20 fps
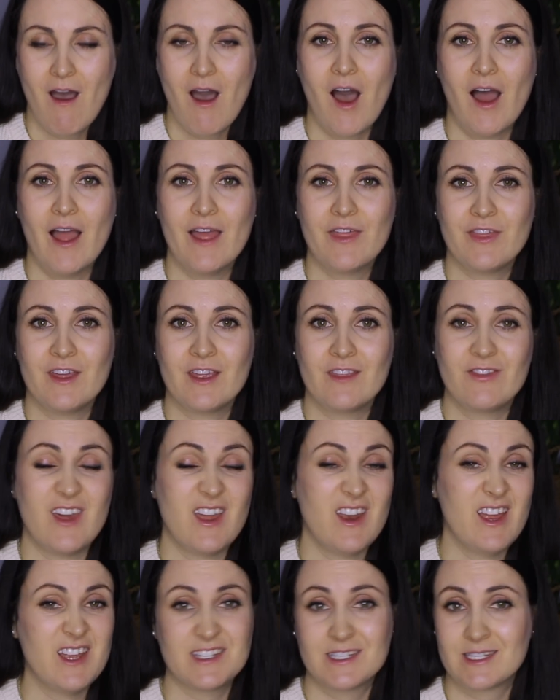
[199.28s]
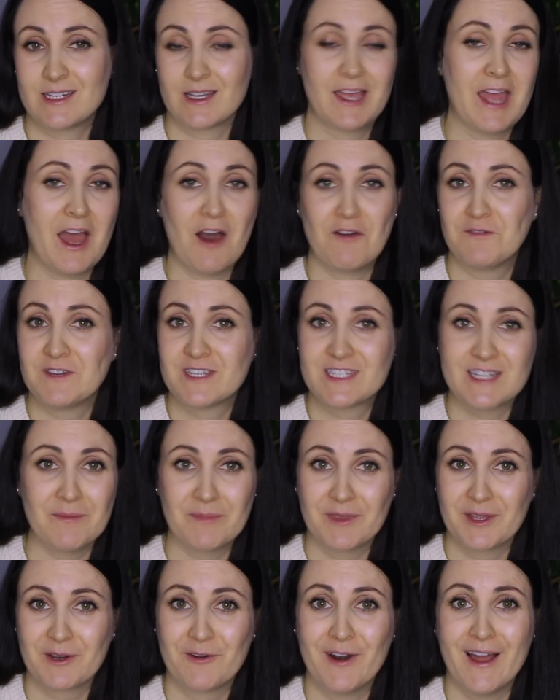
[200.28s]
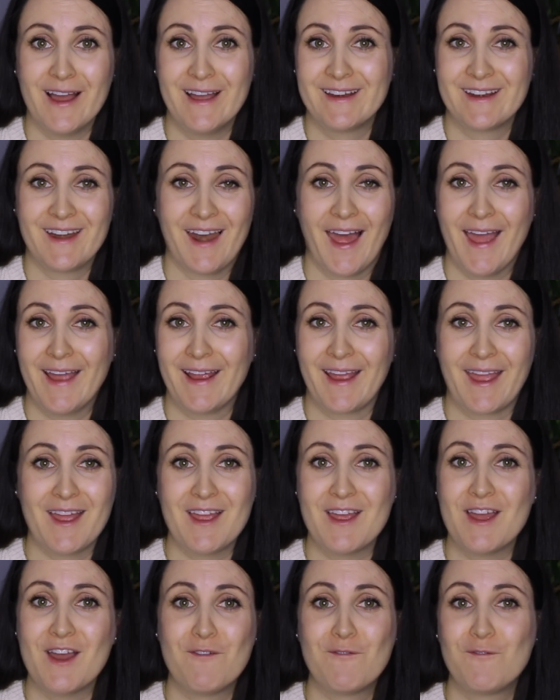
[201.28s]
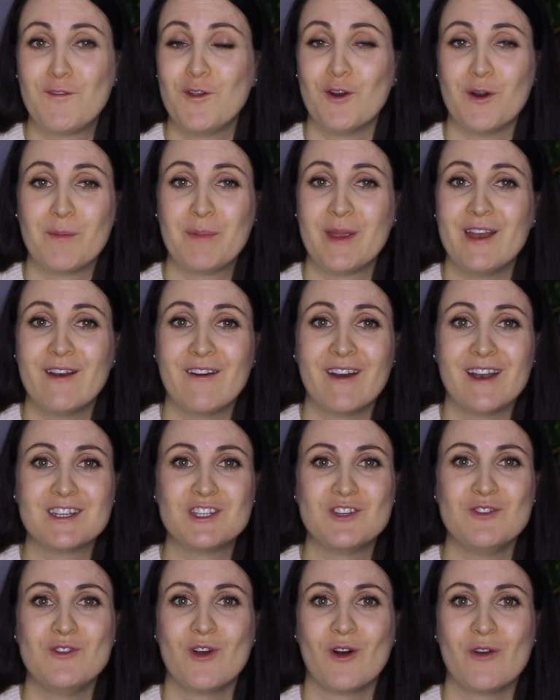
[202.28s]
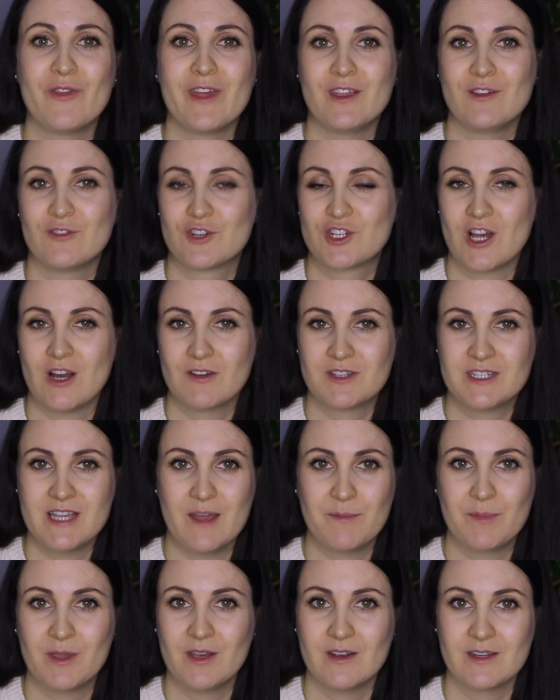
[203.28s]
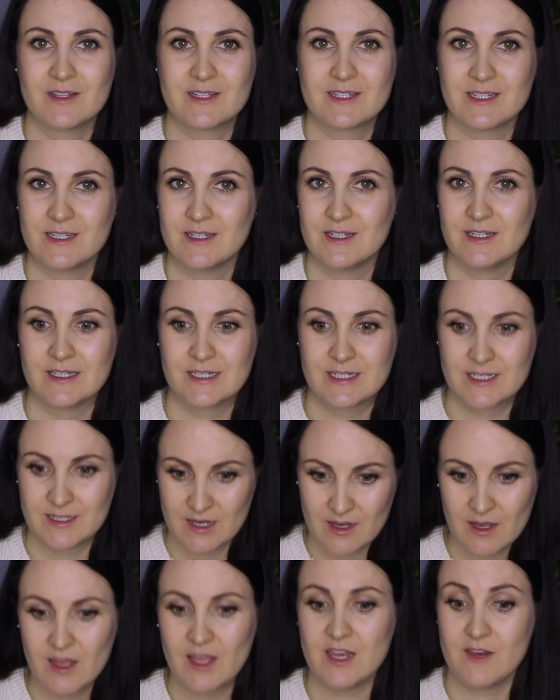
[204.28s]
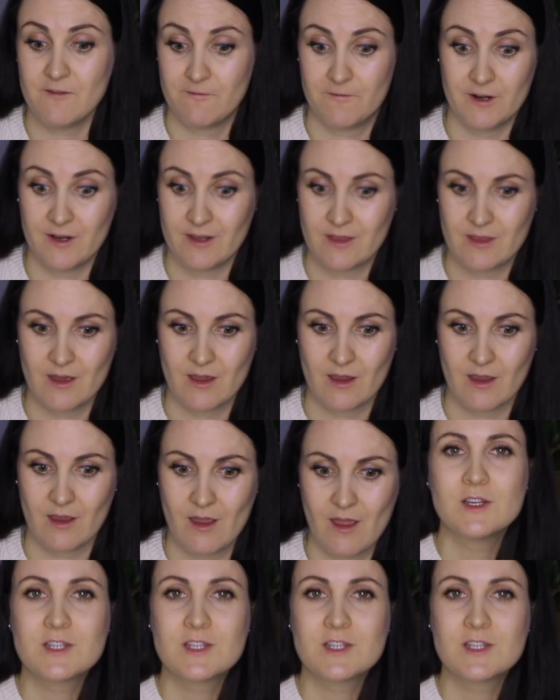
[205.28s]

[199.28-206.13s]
I think that has to count for something, right? Like, if you're a parent, you know that your child's happiness is everything.